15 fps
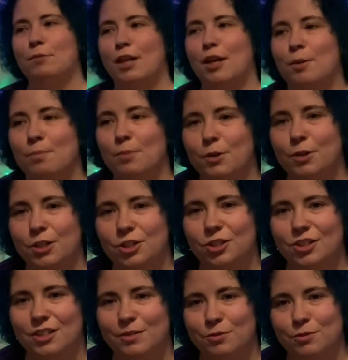getting
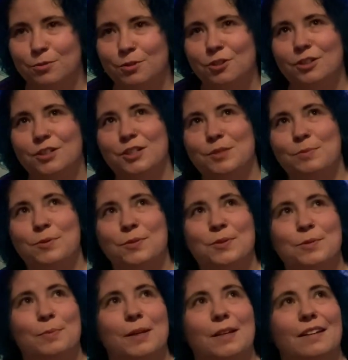pushed. It was originally supposed to
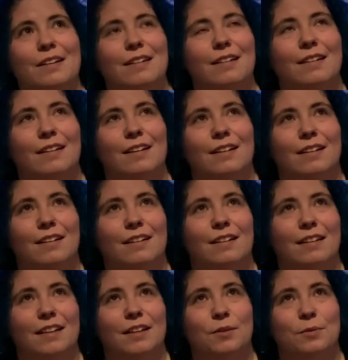be I
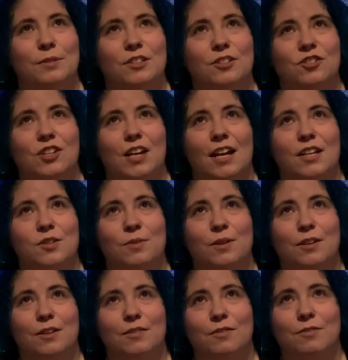think it was
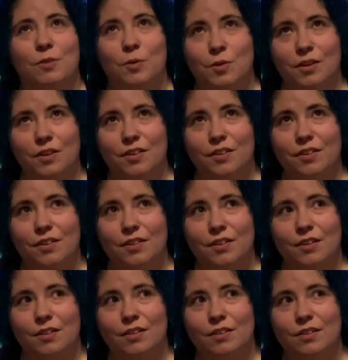January 4th,
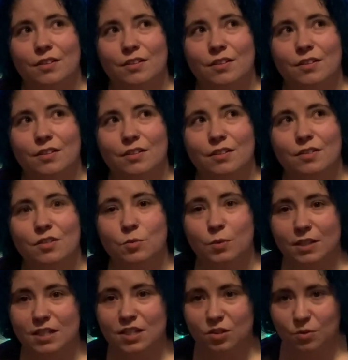
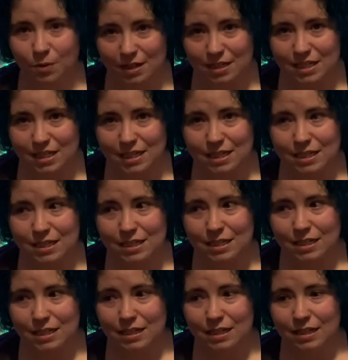2020.
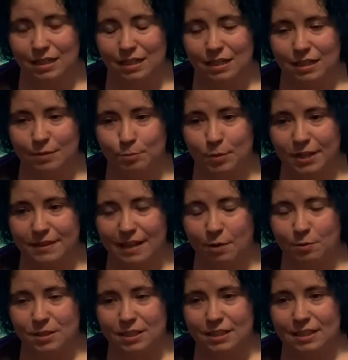But that
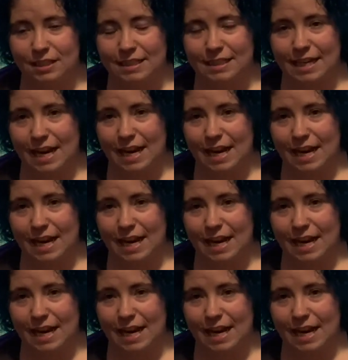was the day